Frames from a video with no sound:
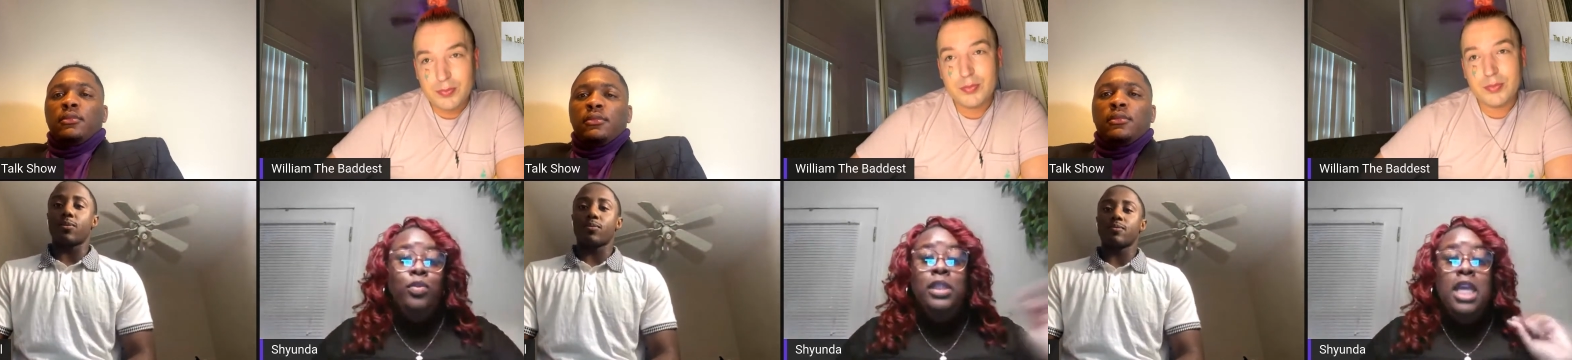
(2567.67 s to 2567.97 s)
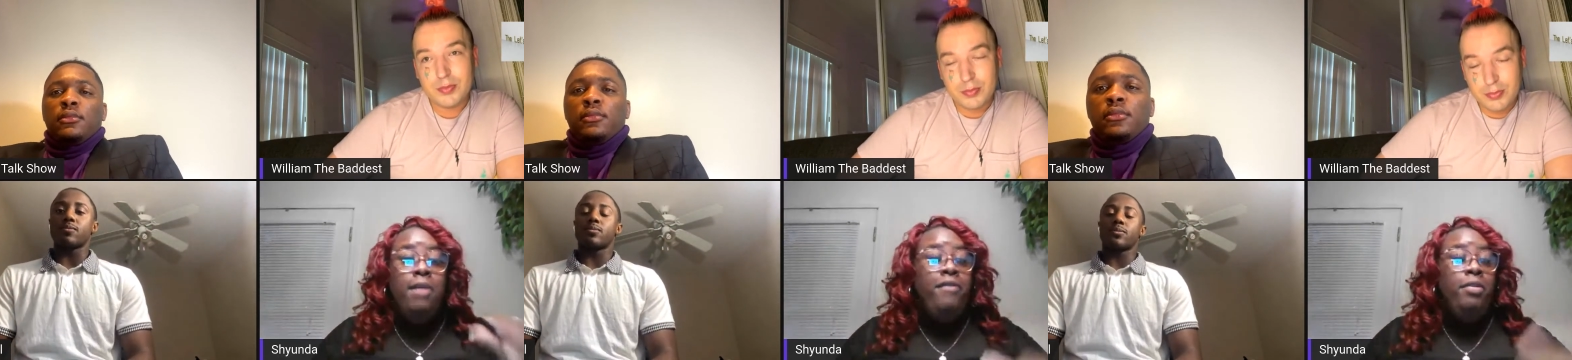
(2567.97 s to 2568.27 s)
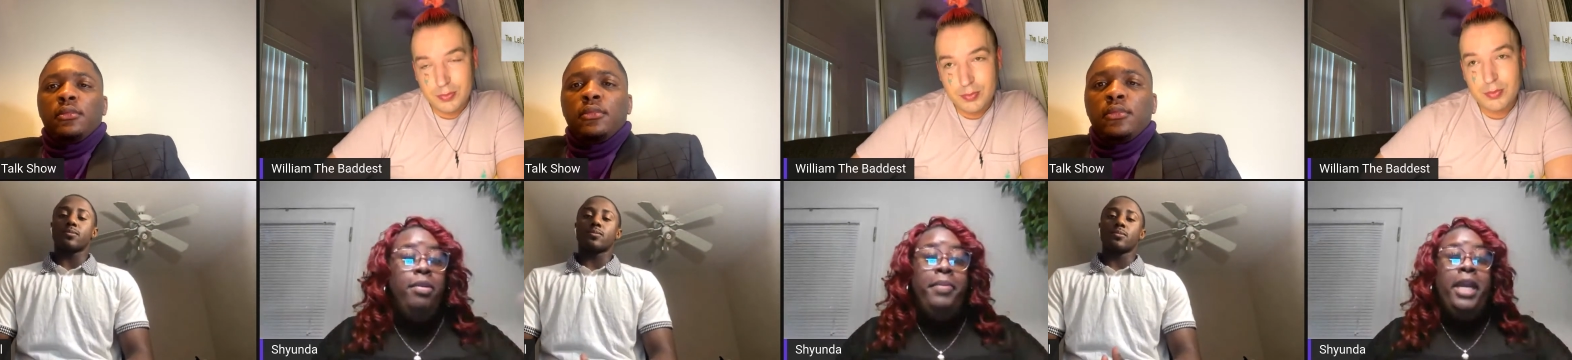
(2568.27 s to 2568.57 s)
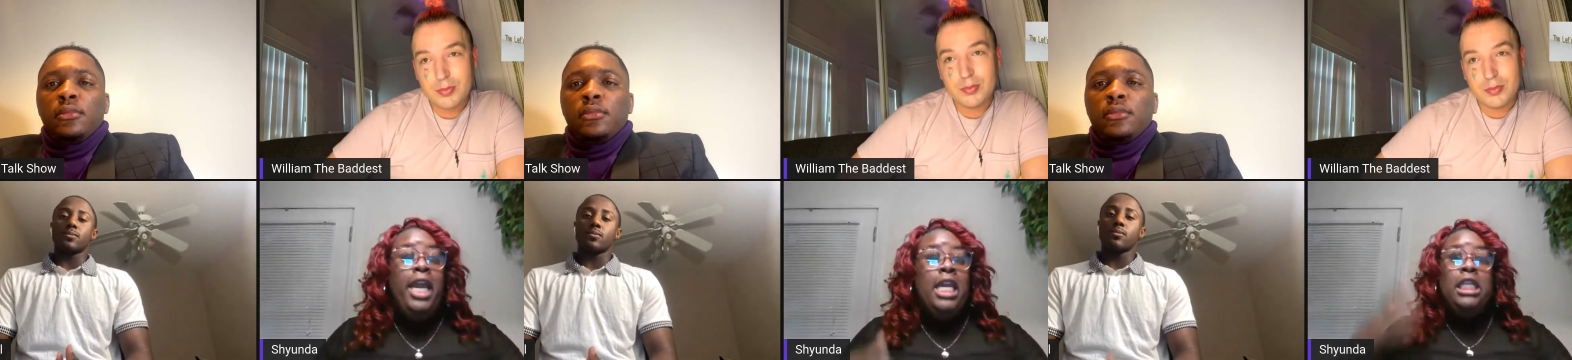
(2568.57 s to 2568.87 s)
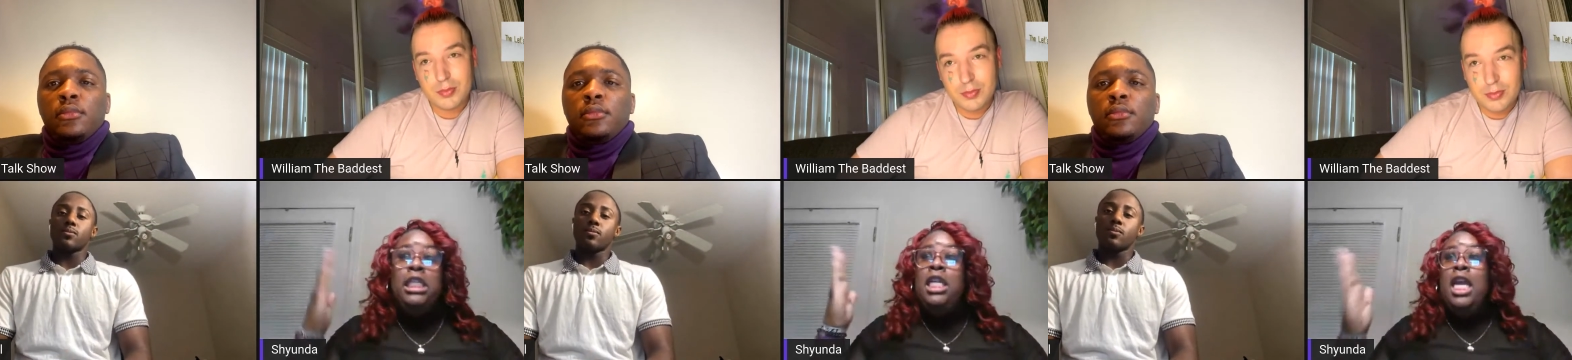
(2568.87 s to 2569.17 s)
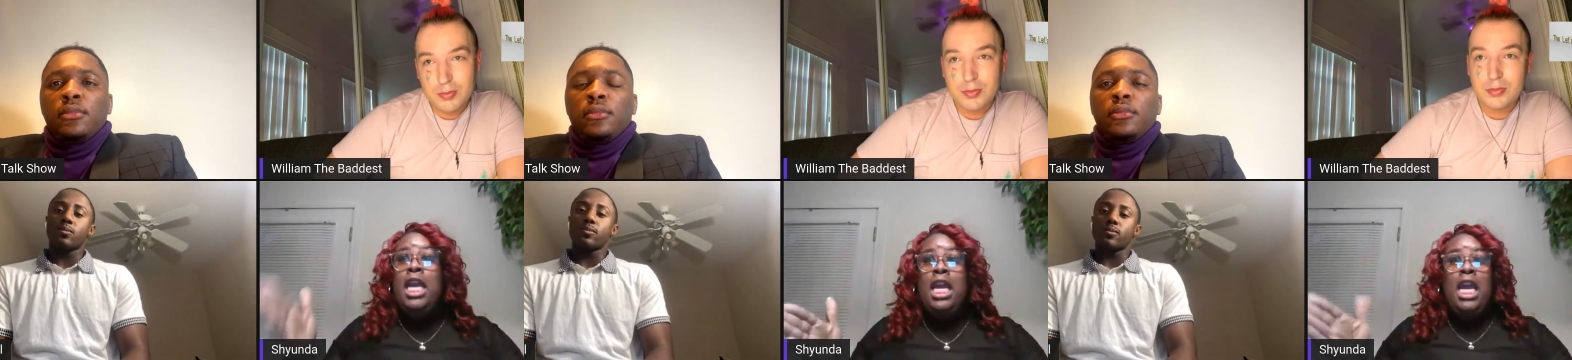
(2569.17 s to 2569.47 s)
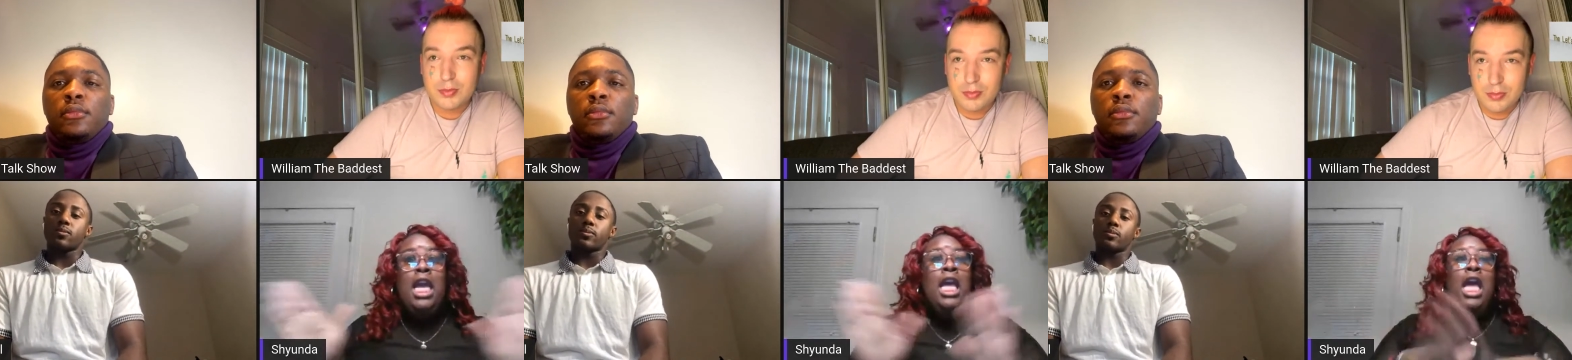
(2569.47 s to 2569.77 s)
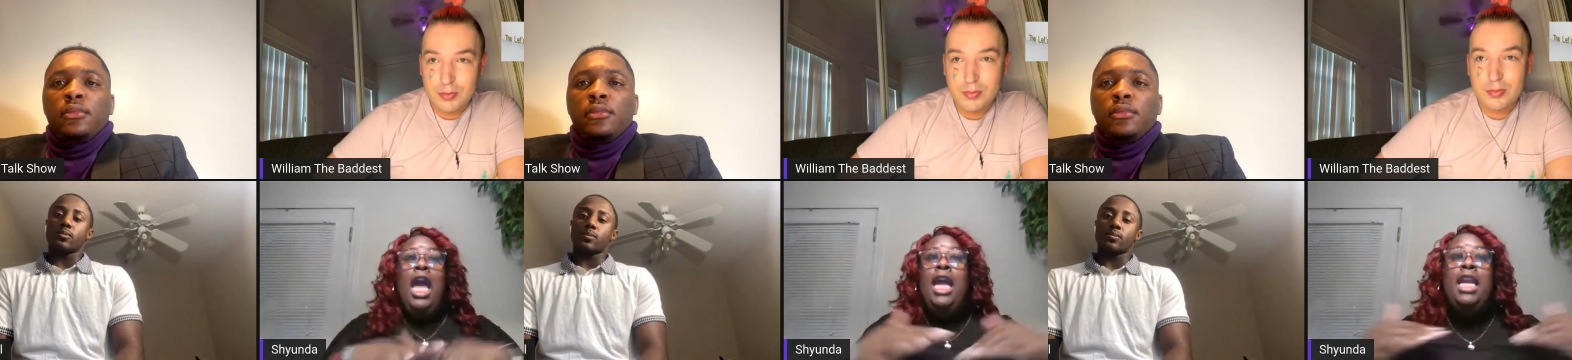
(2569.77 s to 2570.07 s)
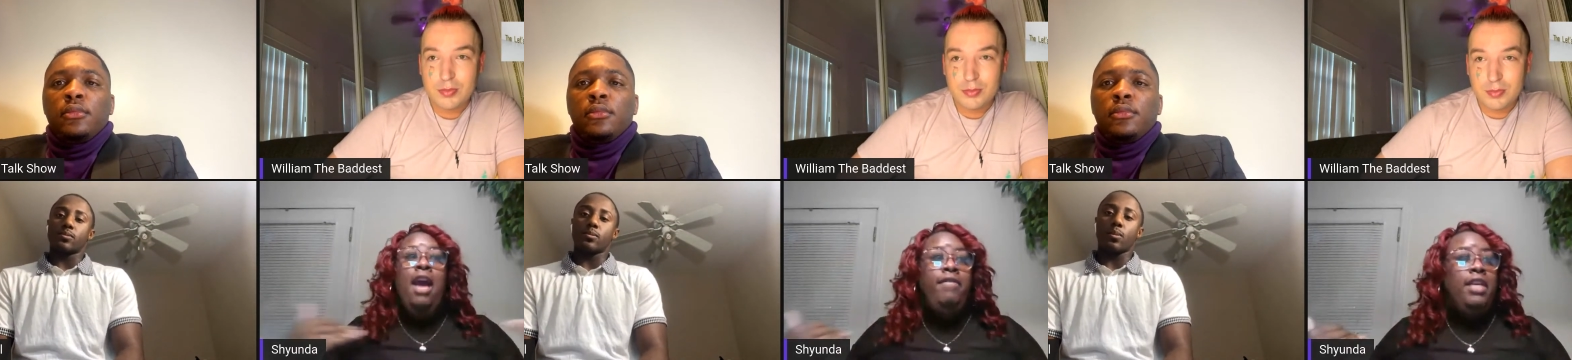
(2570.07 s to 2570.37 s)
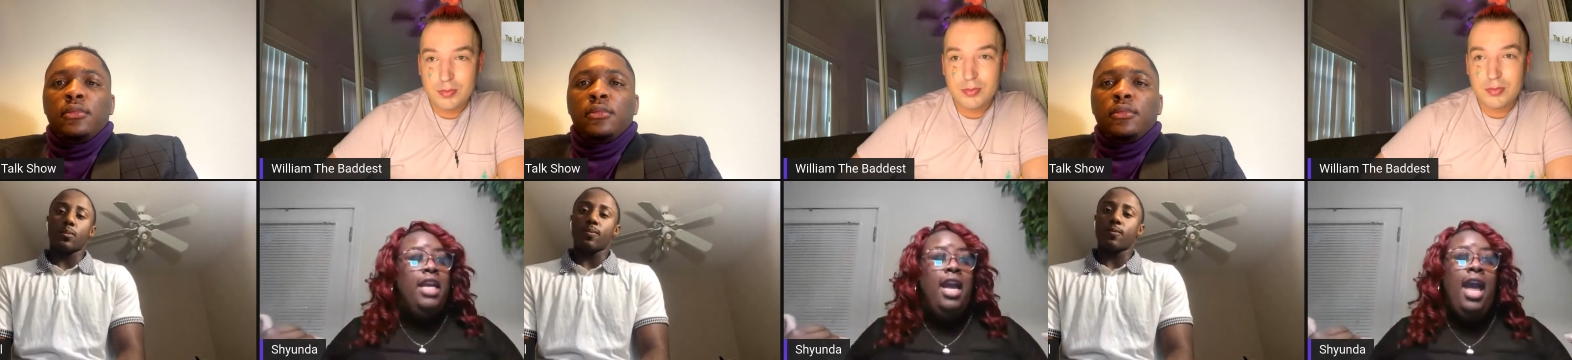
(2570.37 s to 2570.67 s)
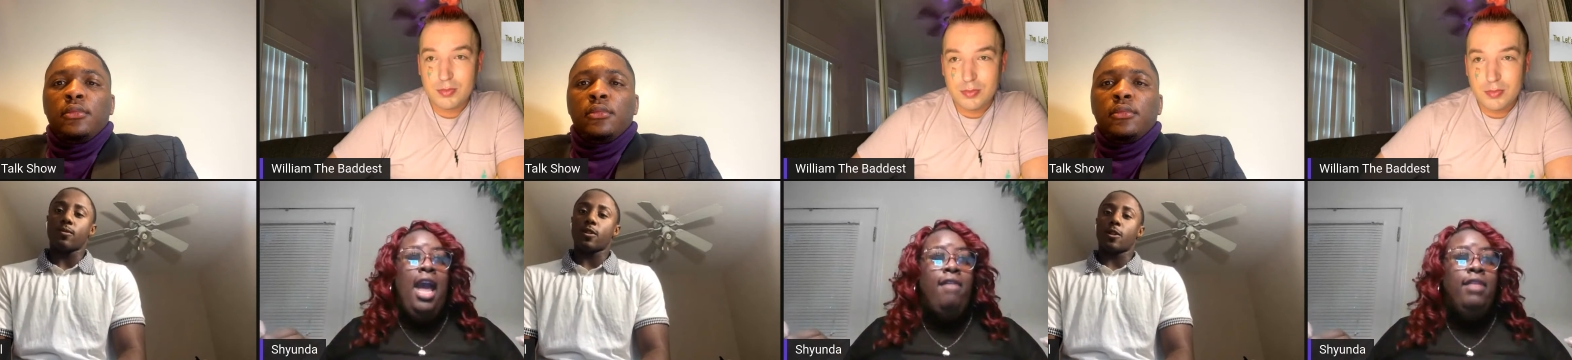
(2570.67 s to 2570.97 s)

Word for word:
Speaker 1: was him from the beginning to the end. He never did have